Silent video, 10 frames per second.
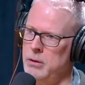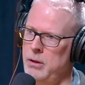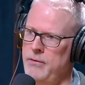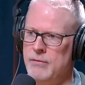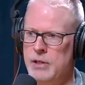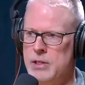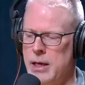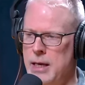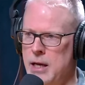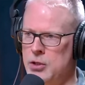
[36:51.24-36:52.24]
of every
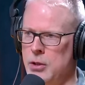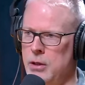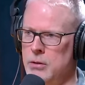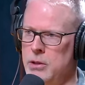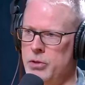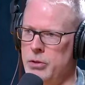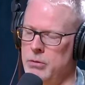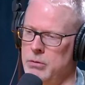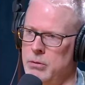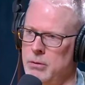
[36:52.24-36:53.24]
psychiatric illness,
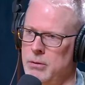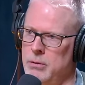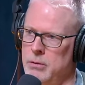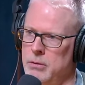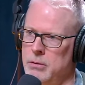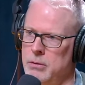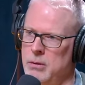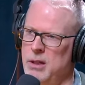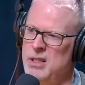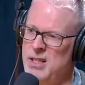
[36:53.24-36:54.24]

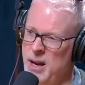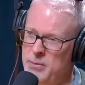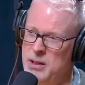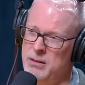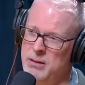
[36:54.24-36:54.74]
except